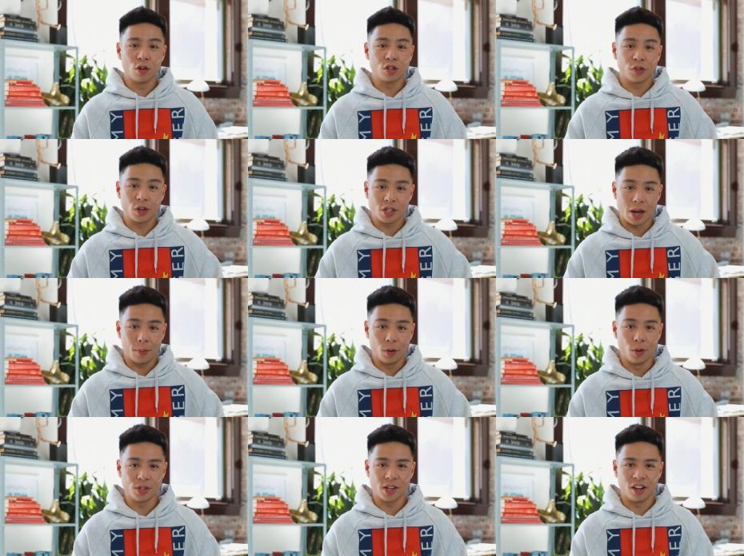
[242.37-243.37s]
coach, for example,
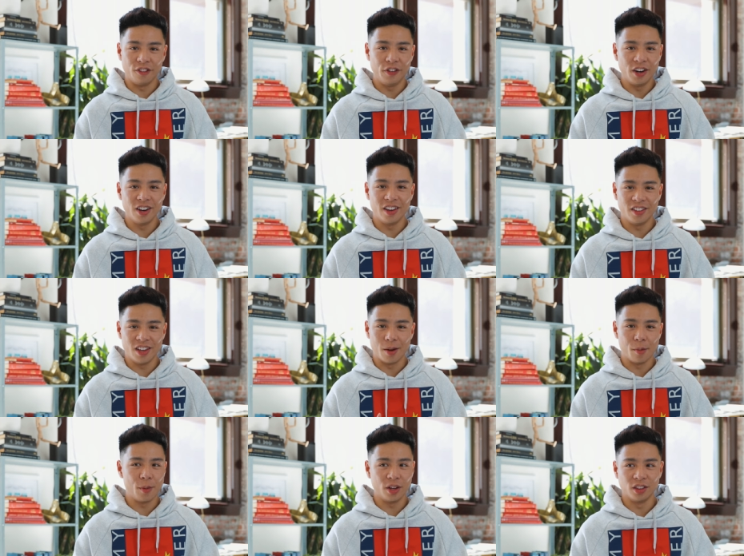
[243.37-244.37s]
who is undefeated in the
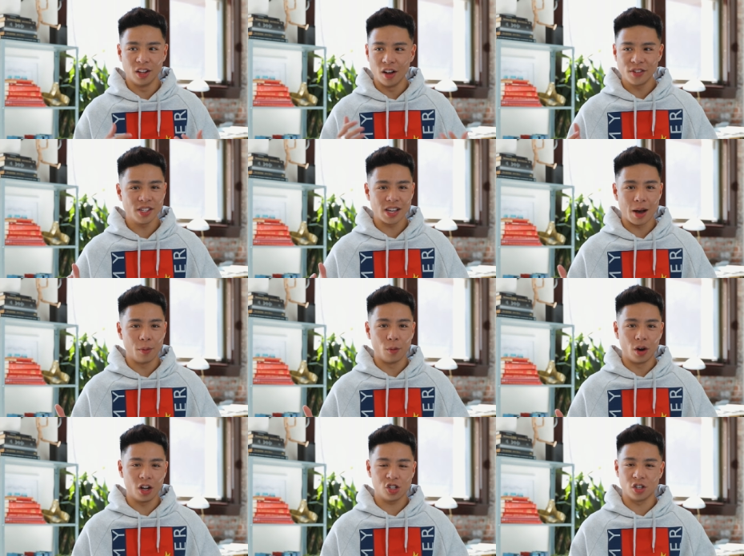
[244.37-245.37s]
M M A, loves his Apple
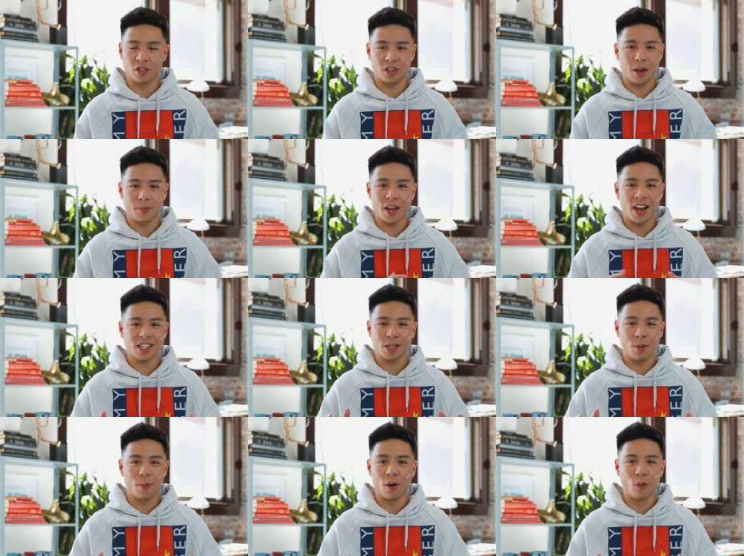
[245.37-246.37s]
Watch and kept
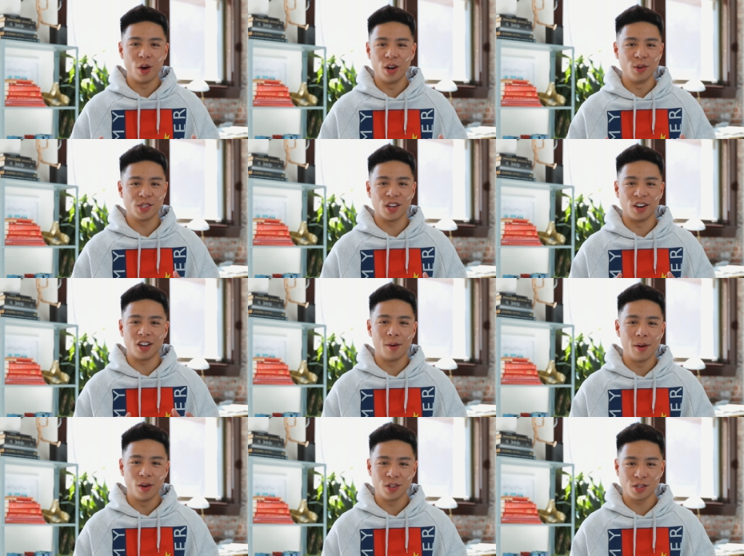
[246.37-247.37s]
asking me about when it was going to
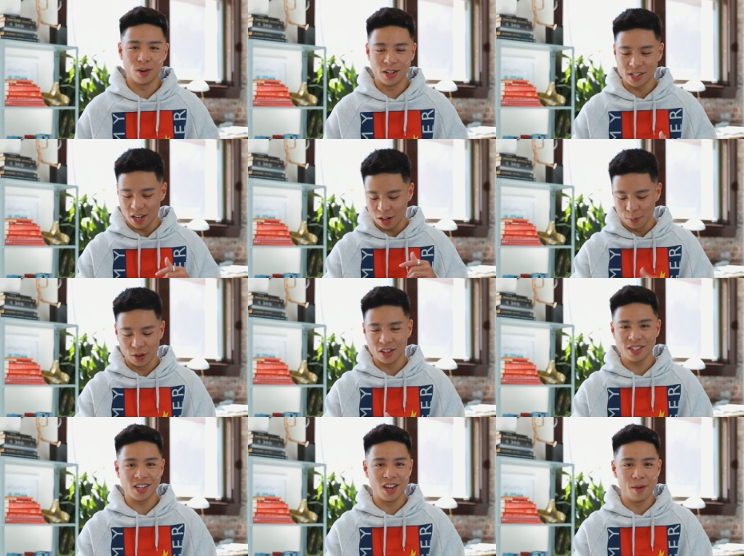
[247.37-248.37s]
come out, so I decided to bring
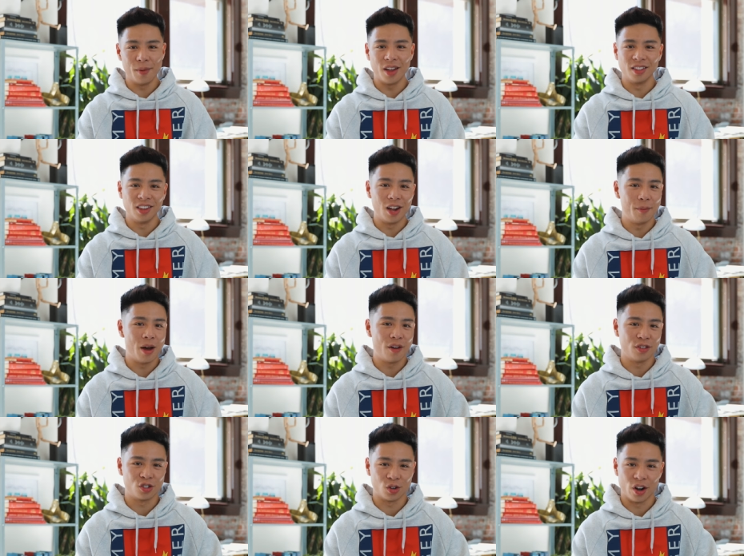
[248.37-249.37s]
this to him and let him
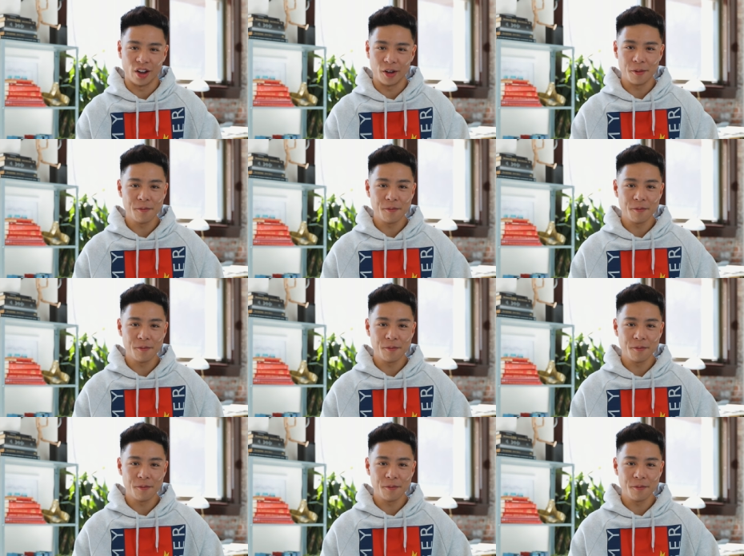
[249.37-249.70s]
have a try.